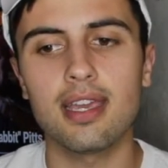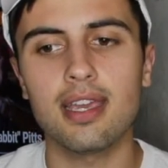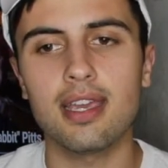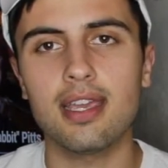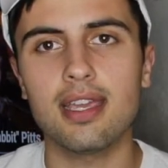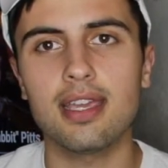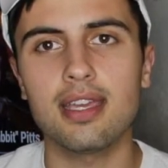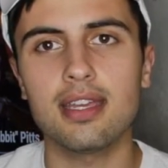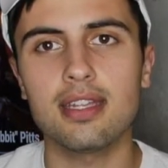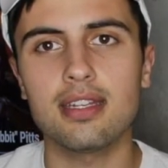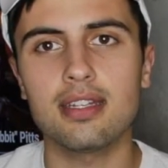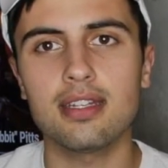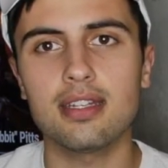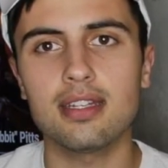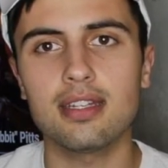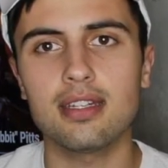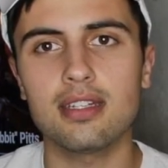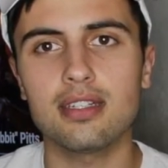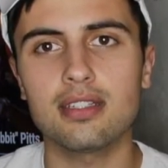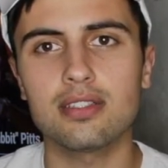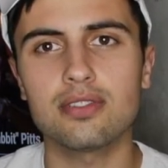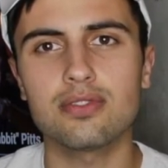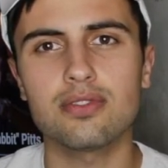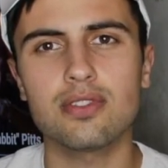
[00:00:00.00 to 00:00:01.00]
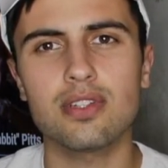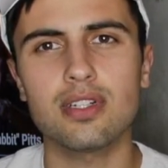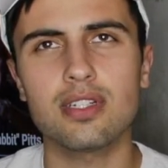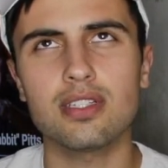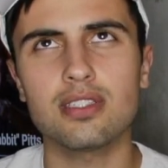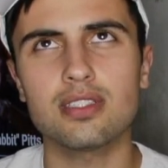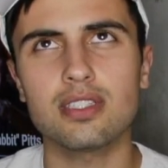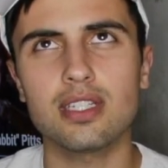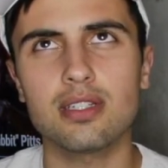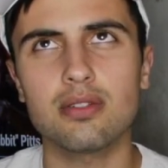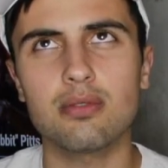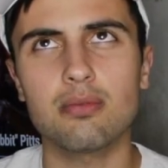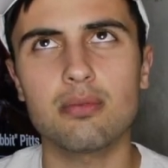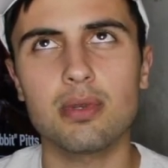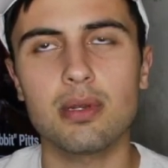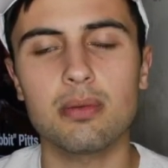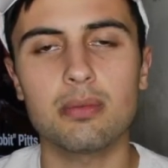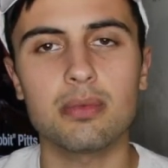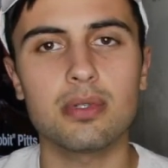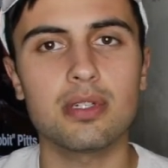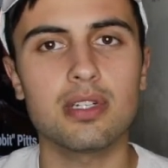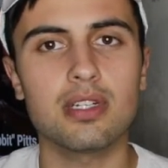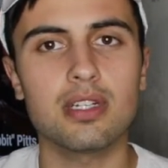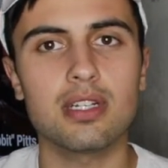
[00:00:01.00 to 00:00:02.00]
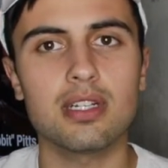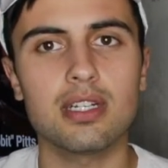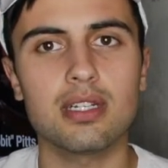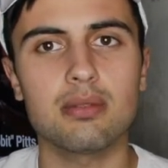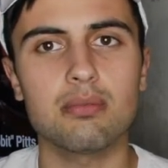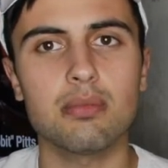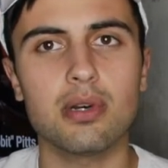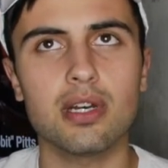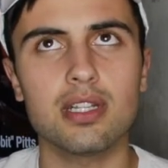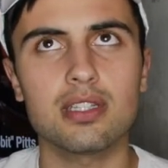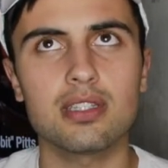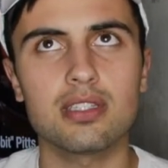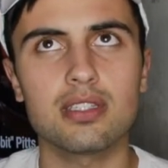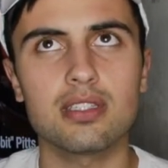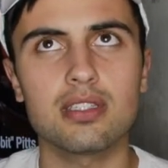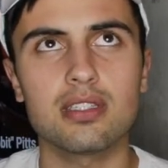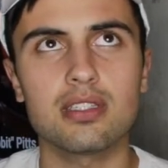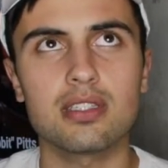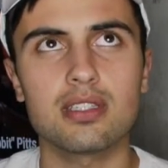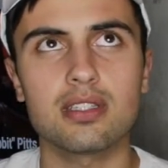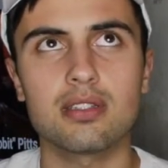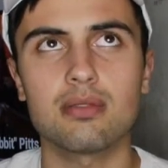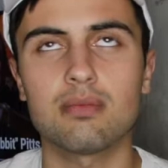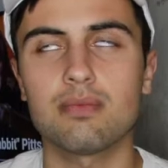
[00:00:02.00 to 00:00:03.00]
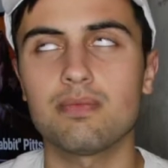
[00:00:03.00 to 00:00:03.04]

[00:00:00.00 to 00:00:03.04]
And as far as I remember, I bought the